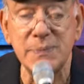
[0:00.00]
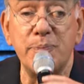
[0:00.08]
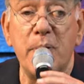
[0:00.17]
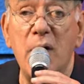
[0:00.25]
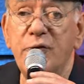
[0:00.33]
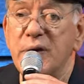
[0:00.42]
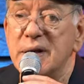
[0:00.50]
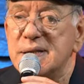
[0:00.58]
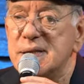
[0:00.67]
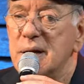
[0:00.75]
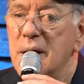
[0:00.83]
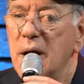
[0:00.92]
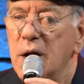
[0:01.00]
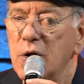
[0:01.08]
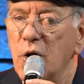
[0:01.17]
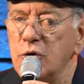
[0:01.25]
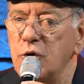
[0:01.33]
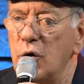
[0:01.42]
prophets."
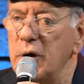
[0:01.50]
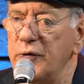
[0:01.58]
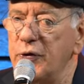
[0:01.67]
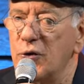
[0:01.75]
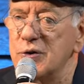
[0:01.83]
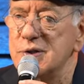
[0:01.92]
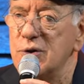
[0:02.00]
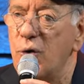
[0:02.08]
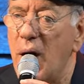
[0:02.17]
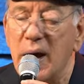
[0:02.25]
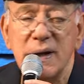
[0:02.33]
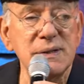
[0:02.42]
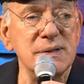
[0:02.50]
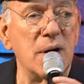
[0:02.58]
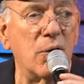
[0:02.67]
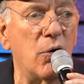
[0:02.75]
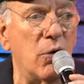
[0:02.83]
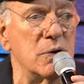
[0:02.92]
Not only false Christ,
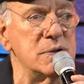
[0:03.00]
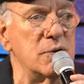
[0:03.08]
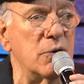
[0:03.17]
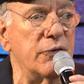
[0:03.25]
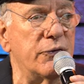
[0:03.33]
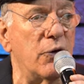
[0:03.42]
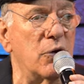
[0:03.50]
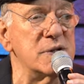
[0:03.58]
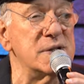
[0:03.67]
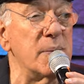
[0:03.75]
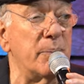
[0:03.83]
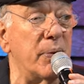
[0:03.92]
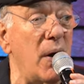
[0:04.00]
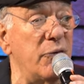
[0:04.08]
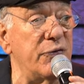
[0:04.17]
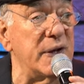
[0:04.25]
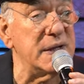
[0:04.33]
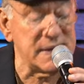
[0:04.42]
there are also false
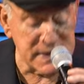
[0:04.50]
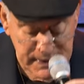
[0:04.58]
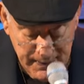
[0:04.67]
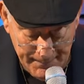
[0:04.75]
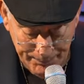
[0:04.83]
prophets.